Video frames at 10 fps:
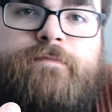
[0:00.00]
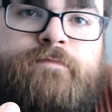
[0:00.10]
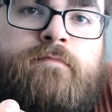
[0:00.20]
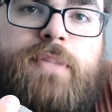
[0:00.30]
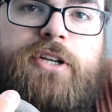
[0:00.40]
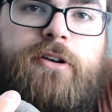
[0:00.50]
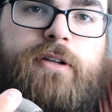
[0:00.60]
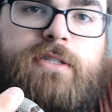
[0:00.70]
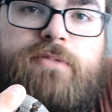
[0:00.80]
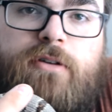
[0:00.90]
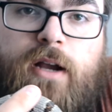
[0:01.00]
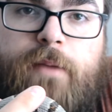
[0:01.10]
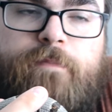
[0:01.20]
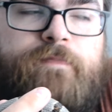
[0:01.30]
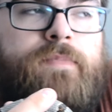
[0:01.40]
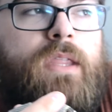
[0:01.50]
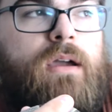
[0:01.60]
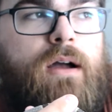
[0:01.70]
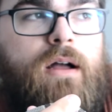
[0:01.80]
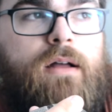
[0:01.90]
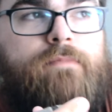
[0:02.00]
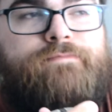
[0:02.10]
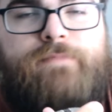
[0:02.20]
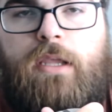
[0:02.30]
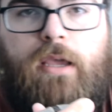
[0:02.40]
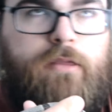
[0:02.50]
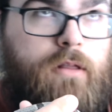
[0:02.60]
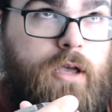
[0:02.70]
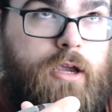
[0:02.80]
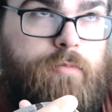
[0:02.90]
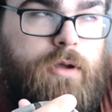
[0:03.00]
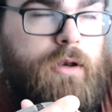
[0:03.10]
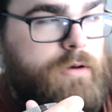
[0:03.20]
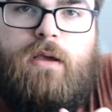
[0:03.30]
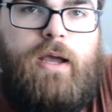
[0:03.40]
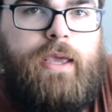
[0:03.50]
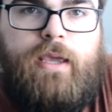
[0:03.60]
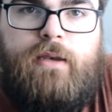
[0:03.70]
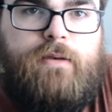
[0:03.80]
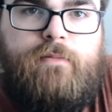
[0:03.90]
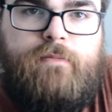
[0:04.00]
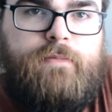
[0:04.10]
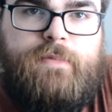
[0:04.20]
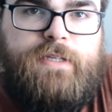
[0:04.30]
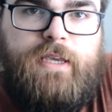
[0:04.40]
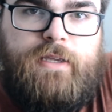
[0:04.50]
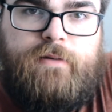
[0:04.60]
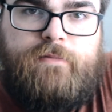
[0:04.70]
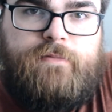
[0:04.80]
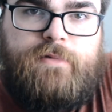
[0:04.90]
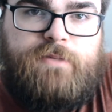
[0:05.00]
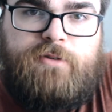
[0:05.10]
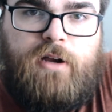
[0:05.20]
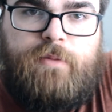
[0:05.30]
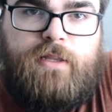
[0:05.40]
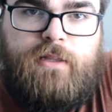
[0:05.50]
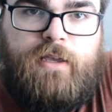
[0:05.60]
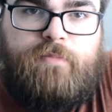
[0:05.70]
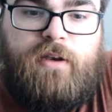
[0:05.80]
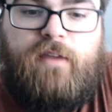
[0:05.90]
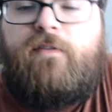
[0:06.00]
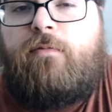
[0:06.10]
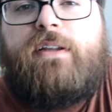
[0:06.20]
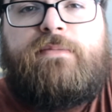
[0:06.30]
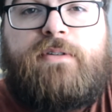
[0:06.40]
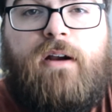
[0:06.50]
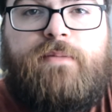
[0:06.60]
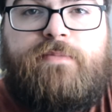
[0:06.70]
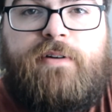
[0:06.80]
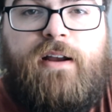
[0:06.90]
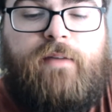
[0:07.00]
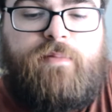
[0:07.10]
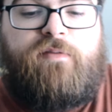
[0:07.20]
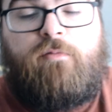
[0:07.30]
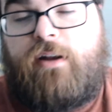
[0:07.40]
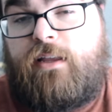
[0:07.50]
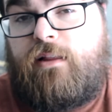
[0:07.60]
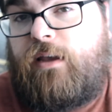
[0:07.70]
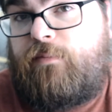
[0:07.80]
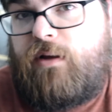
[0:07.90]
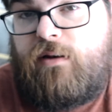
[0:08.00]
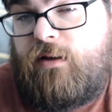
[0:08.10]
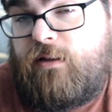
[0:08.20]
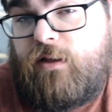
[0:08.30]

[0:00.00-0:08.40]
be sure to subscribe. Hit the like button. I hate saying subscribe and hit the like button. If you want to subscribe, subscribe. If you want to hit the like button, hit the